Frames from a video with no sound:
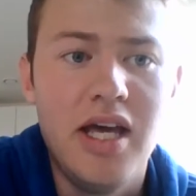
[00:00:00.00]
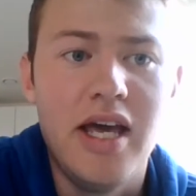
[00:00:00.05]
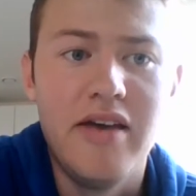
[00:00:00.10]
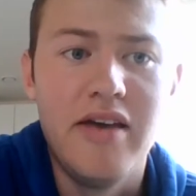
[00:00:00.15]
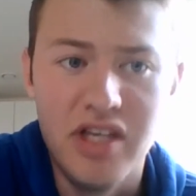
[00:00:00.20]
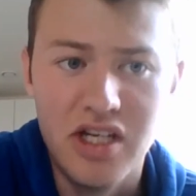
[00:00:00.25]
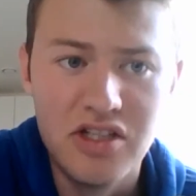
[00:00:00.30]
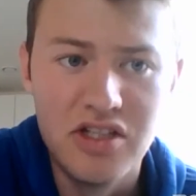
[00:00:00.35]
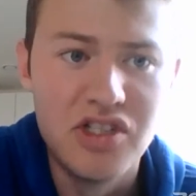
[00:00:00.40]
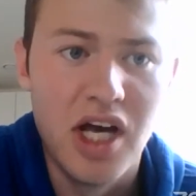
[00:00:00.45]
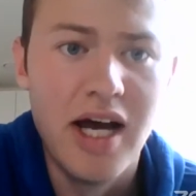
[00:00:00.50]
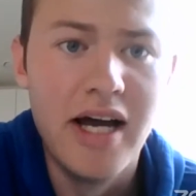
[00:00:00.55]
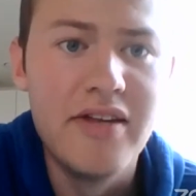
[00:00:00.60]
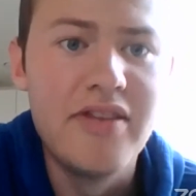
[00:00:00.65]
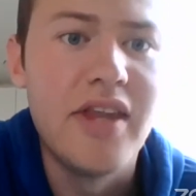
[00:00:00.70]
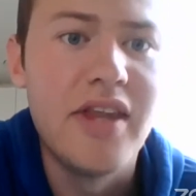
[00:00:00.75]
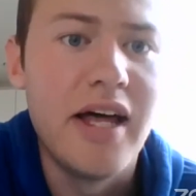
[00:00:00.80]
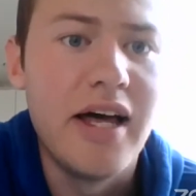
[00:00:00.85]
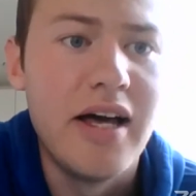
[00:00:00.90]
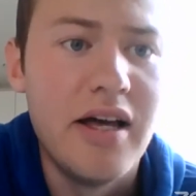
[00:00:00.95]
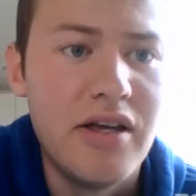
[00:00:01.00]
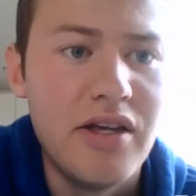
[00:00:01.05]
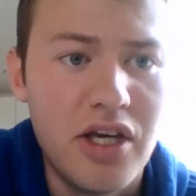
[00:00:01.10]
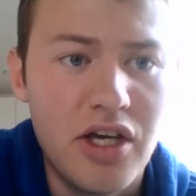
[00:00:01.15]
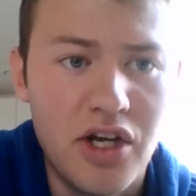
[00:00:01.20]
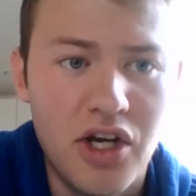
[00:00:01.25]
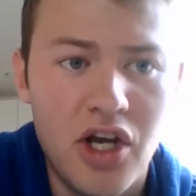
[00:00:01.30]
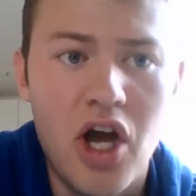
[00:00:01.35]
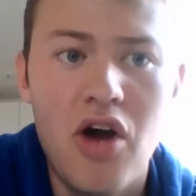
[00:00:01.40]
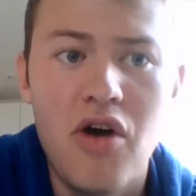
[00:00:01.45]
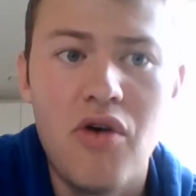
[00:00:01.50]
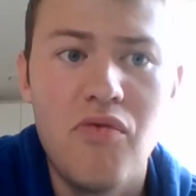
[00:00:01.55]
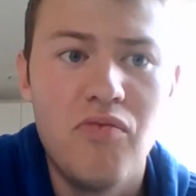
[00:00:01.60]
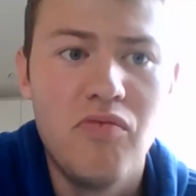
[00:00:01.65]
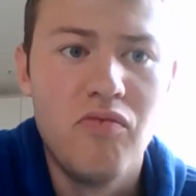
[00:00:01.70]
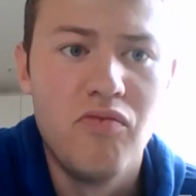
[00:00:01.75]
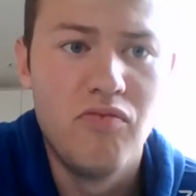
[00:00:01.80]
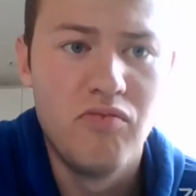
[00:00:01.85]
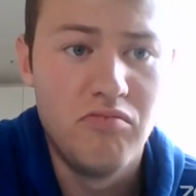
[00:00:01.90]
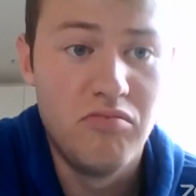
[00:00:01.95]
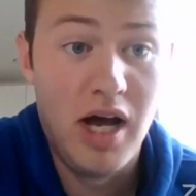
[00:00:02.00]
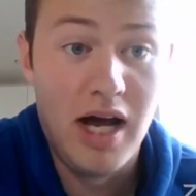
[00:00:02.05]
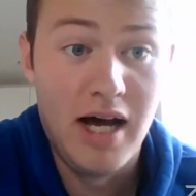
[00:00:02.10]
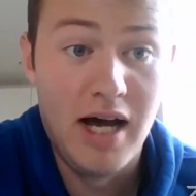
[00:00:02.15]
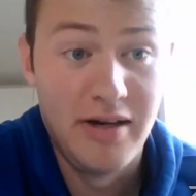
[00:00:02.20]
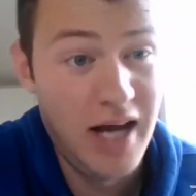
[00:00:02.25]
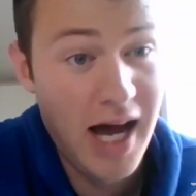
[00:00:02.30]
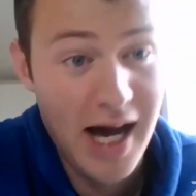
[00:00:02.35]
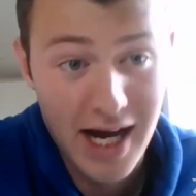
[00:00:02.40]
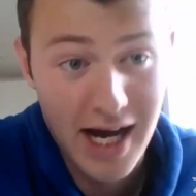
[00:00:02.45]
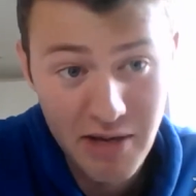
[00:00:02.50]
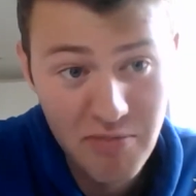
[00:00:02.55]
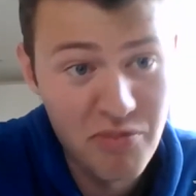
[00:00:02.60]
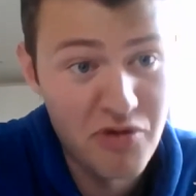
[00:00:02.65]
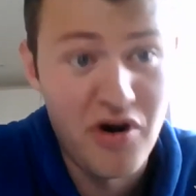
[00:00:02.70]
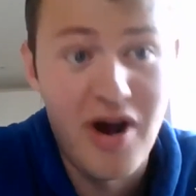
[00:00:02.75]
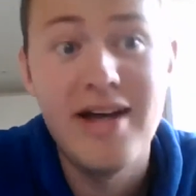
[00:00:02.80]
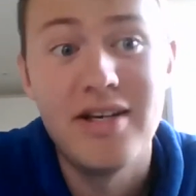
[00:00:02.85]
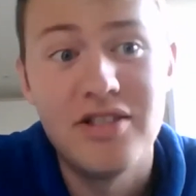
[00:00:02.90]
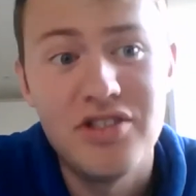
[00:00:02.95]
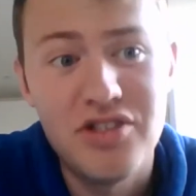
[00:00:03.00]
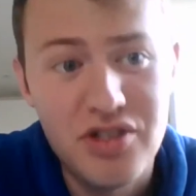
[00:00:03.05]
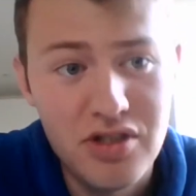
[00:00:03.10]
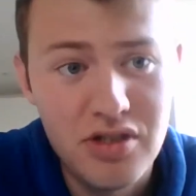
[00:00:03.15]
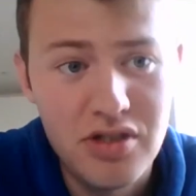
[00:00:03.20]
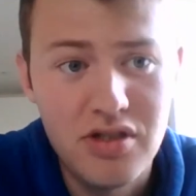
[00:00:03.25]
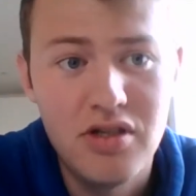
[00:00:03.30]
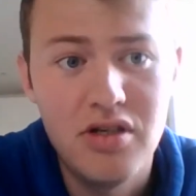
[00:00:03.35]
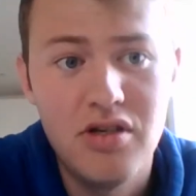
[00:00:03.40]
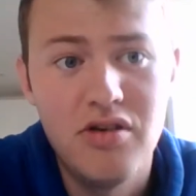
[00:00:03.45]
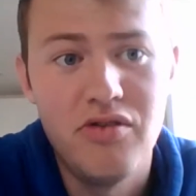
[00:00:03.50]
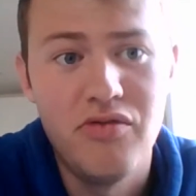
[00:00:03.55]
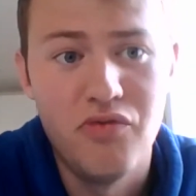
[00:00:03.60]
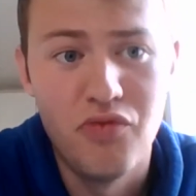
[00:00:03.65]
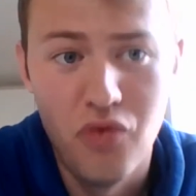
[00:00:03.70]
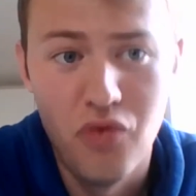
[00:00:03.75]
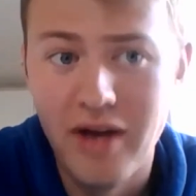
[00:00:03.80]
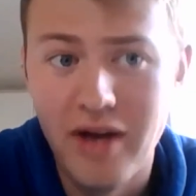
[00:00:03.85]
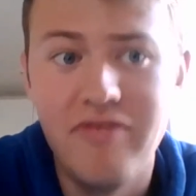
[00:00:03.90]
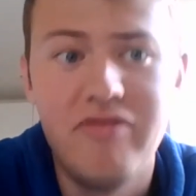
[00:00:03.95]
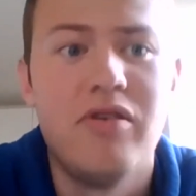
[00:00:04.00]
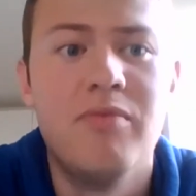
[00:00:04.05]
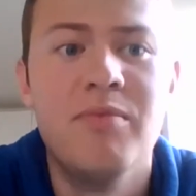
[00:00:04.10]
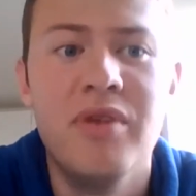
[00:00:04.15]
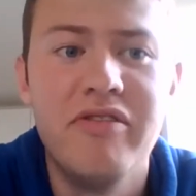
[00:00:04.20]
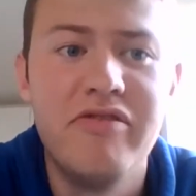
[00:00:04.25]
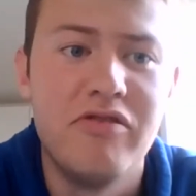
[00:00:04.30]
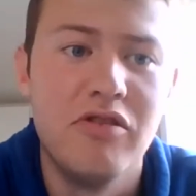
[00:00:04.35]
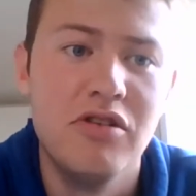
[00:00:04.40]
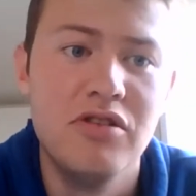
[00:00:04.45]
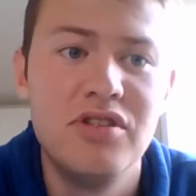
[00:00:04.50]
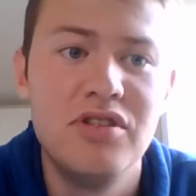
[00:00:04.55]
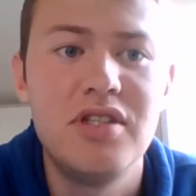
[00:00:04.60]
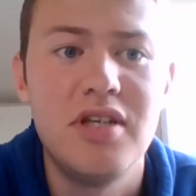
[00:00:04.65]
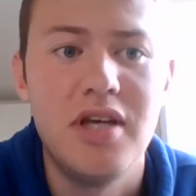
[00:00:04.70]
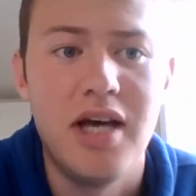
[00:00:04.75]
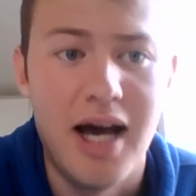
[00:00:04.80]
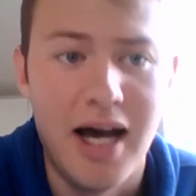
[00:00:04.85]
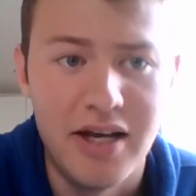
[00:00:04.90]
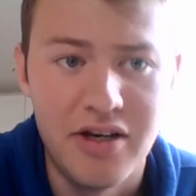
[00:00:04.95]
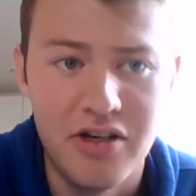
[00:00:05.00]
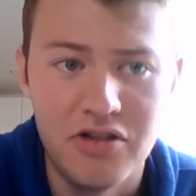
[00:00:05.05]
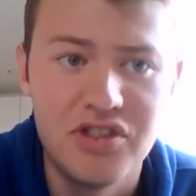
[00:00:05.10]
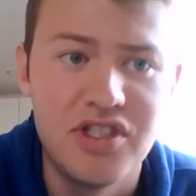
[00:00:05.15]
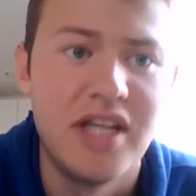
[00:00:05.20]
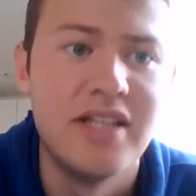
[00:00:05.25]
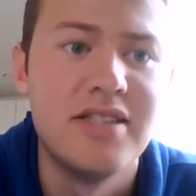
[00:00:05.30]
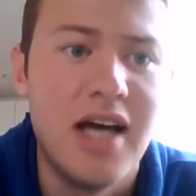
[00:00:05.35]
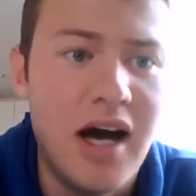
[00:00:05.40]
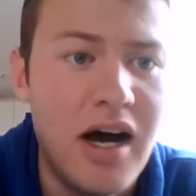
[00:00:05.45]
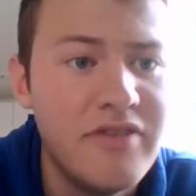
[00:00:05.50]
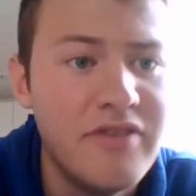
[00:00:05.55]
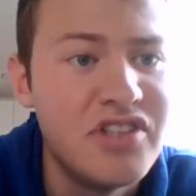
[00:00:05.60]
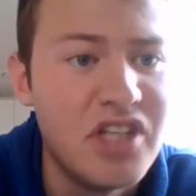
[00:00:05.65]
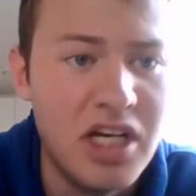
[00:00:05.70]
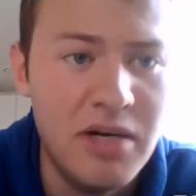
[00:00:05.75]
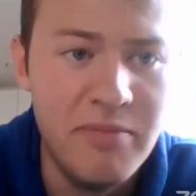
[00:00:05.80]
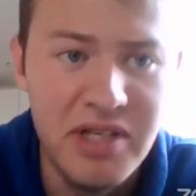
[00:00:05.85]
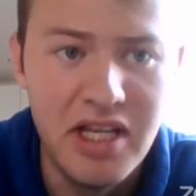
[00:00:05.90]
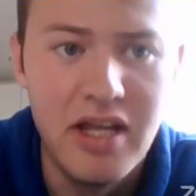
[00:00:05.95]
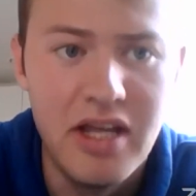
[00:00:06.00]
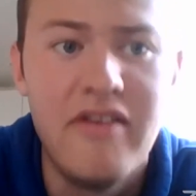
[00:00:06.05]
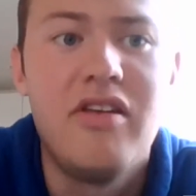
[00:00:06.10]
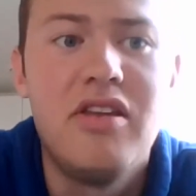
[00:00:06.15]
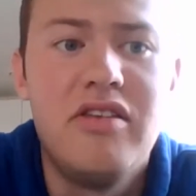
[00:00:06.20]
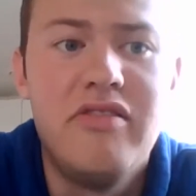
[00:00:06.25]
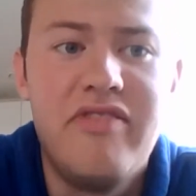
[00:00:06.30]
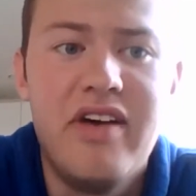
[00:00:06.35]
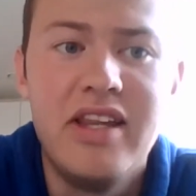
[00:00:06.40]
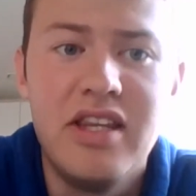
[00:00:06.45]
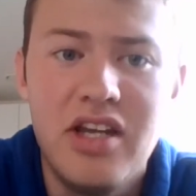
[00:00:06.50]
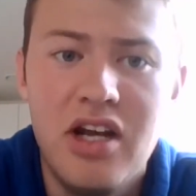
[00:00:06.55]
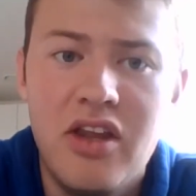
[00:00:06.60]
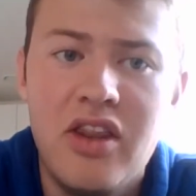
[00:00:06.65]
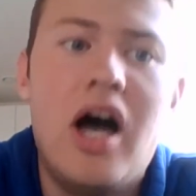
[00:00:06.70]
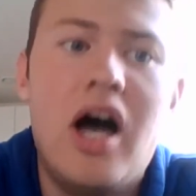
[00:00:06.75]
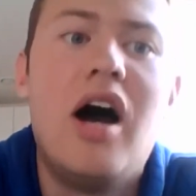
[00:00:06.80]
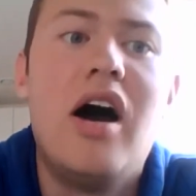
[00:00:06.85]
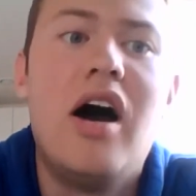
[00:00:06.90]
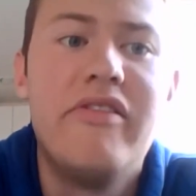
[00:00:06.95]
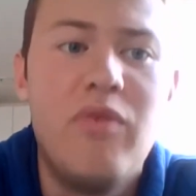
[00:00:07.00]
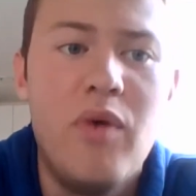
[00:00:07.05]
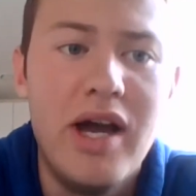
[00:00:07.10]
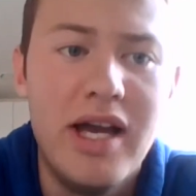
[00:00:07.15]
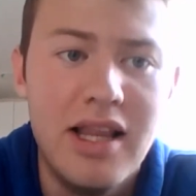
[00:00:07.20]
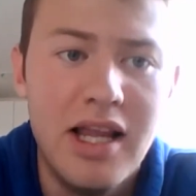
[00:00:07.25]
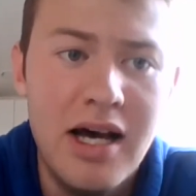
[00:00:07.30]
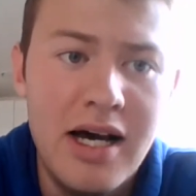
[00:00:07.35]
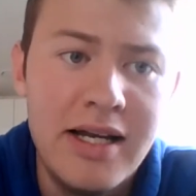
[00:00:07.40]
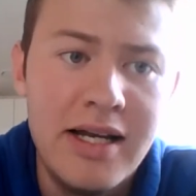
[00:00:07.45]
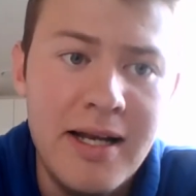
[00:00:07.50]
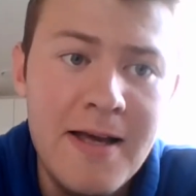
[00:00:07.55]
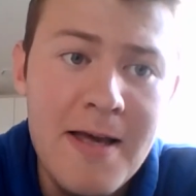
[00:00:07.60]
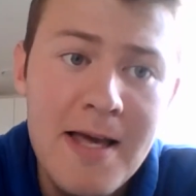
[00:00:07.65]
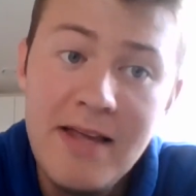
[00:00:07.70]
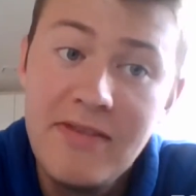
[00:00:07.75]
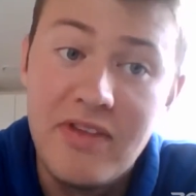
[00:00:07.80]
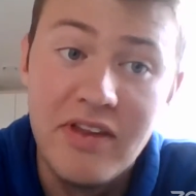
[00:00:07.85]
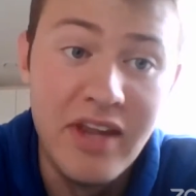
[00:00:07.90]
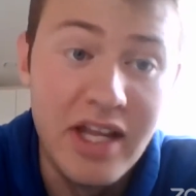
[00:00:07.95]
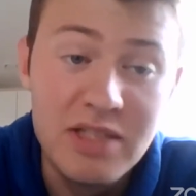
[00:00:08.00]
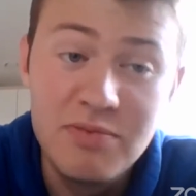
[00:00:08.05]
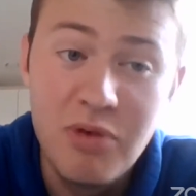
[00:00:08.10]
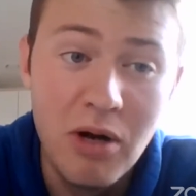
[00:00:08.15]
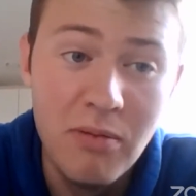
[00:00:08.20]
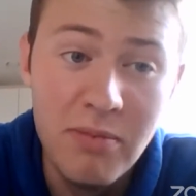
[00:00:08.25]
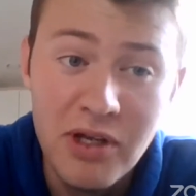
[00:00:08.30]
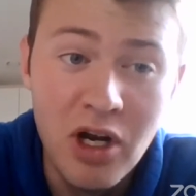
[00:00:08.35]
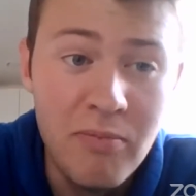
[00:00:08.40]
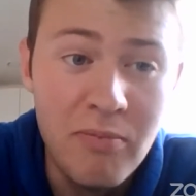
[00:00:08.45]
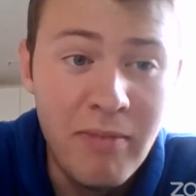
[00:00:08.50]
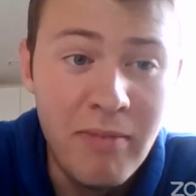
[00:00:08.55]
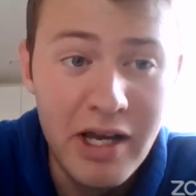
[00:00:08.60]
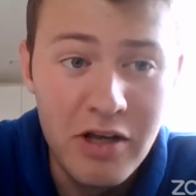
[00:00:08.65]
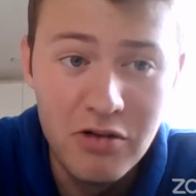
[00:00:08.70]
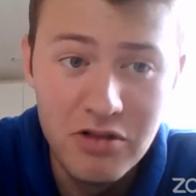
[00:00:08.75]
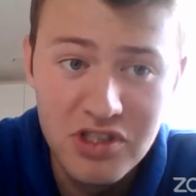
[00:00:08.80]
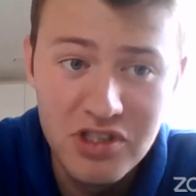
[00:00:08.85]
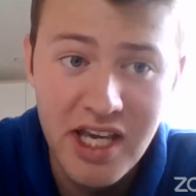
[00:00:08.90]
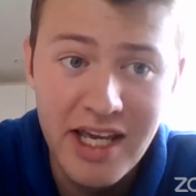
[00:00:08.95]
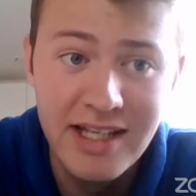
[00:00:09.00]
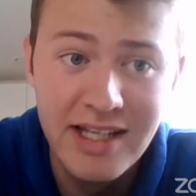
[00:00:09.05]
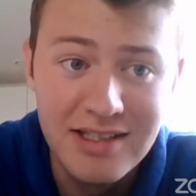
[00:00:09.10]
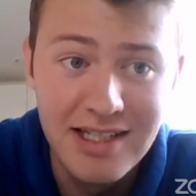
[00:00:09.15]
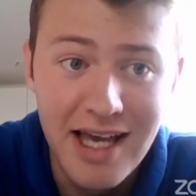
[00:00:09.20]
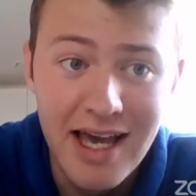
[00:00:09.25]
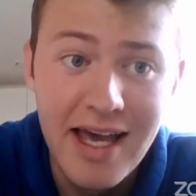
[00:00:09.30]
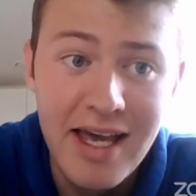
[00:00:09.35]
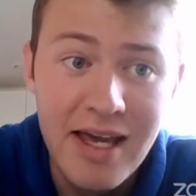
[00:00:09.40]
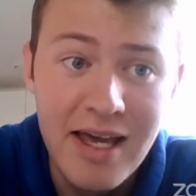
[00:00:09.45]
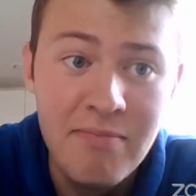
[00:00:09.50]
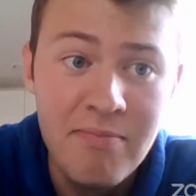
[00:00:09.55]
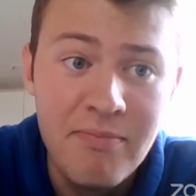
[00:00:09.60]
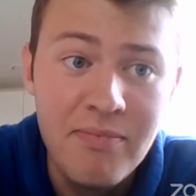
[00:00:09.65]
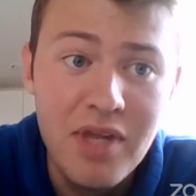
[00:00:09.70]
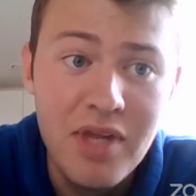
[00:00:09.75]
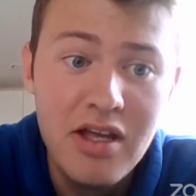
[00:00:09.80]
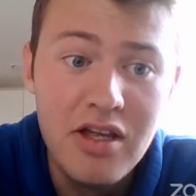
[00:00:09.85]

If you decide that you're going to go and high press right from the front and your centre halves are going to be defending on the halfway line, then that's probably not Michael Keane's game,